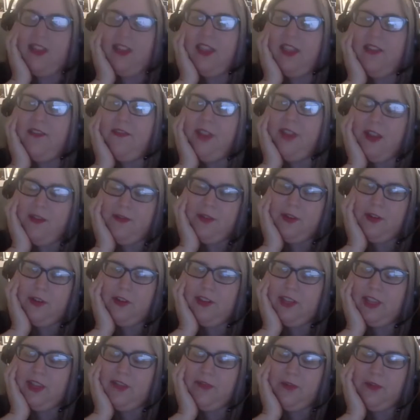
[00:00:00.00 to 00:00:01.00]

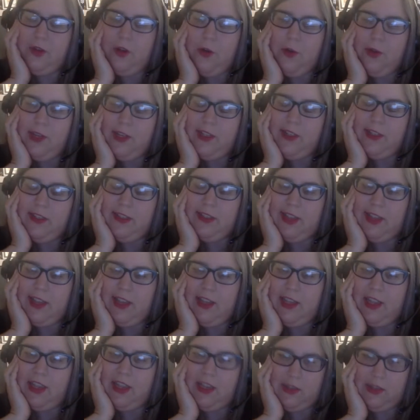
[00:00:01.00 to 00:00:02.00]
they've always
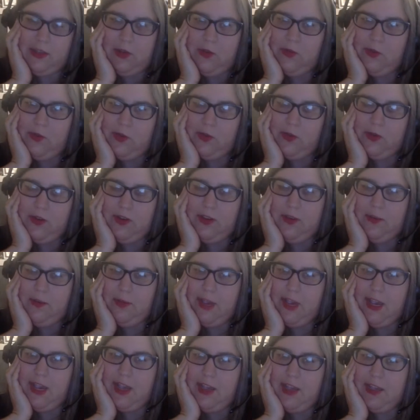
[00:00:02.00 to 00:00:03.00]
said don't do it in the
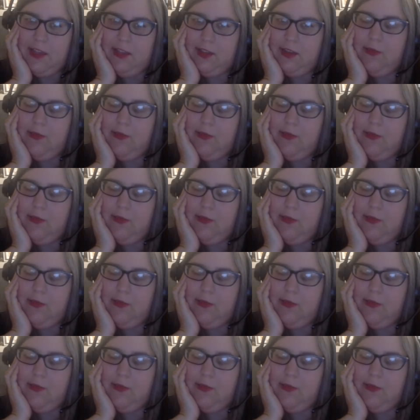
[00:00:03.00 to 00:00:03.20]
past,